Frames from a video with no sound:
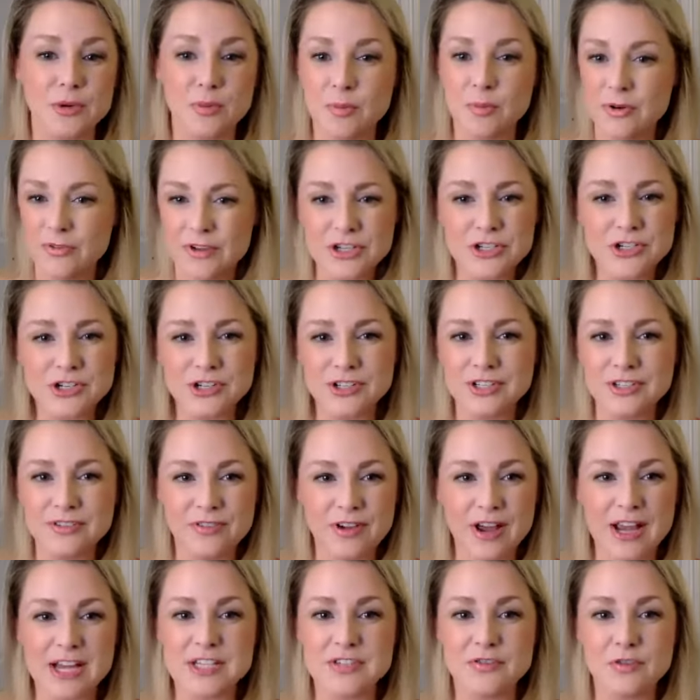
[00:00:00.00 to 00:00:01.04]
professional
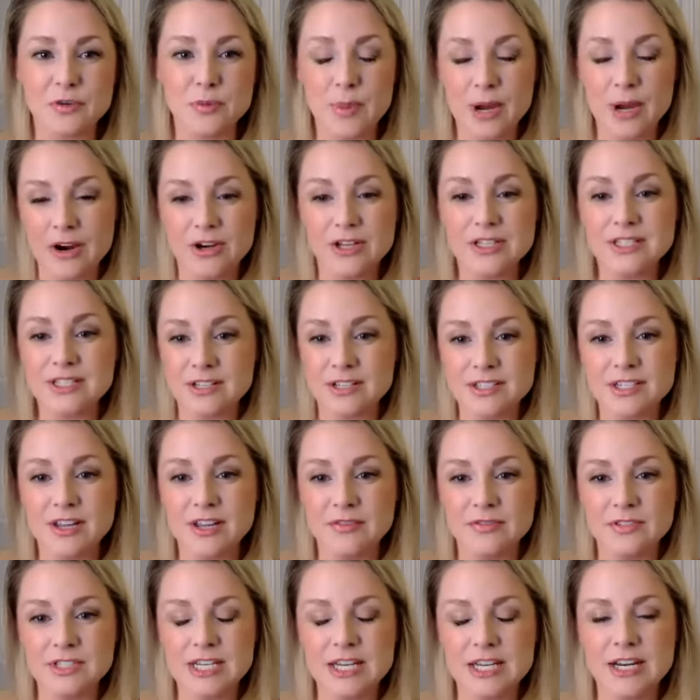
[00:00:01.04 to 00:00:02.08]
advice for parents on
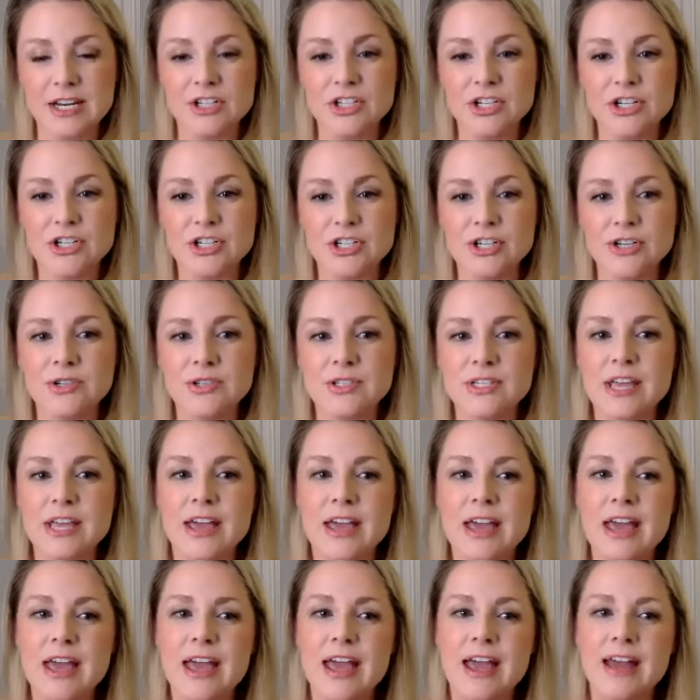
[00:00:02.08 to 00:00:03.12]
tough teenage issues
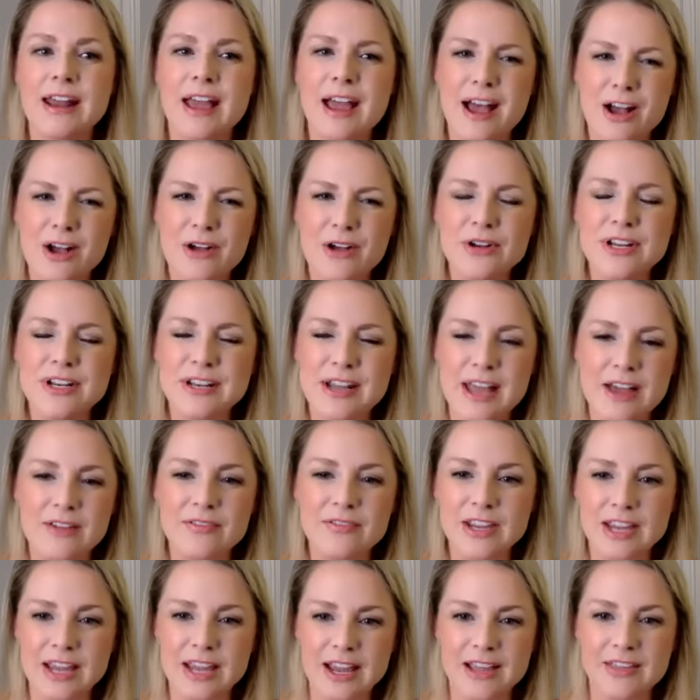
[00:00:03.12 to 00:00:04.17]
and how to
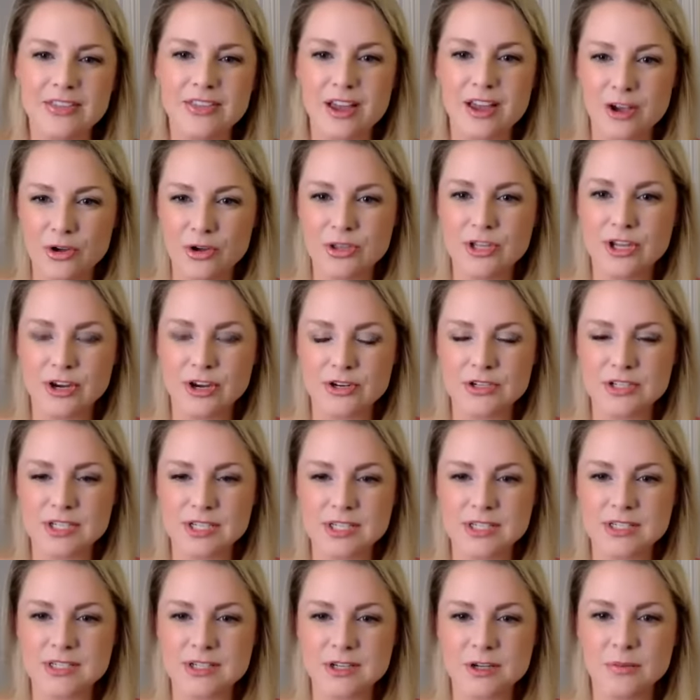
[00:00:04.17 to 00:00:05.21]
navigate the healthcare
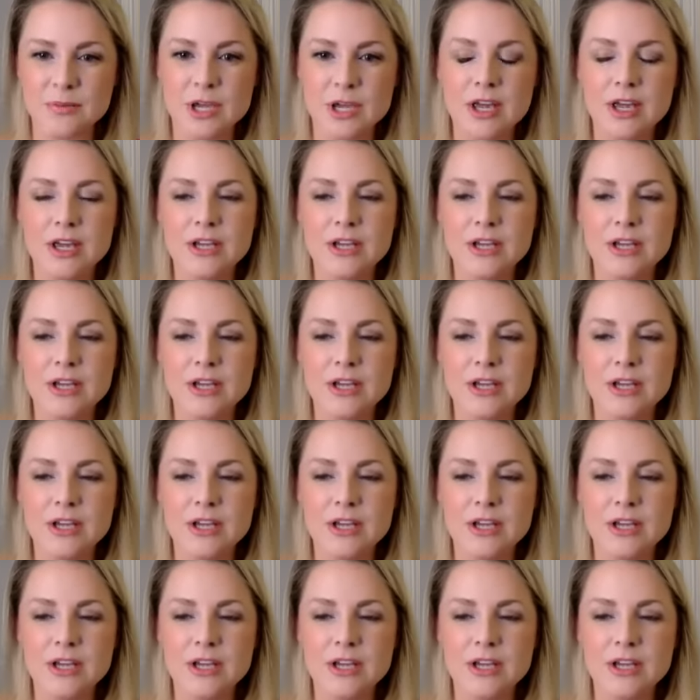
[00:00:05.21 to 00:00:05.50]
system.